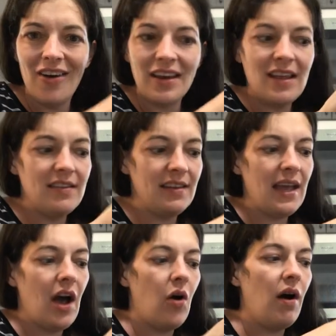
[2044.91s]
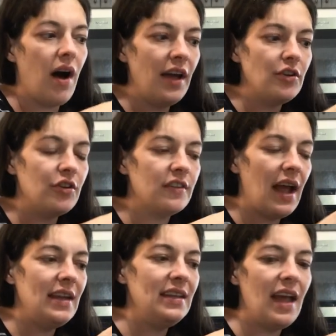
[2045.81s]
on it and see how hot your
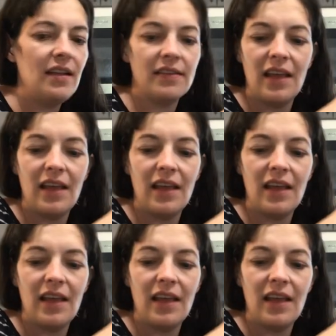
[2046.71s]
sign gets.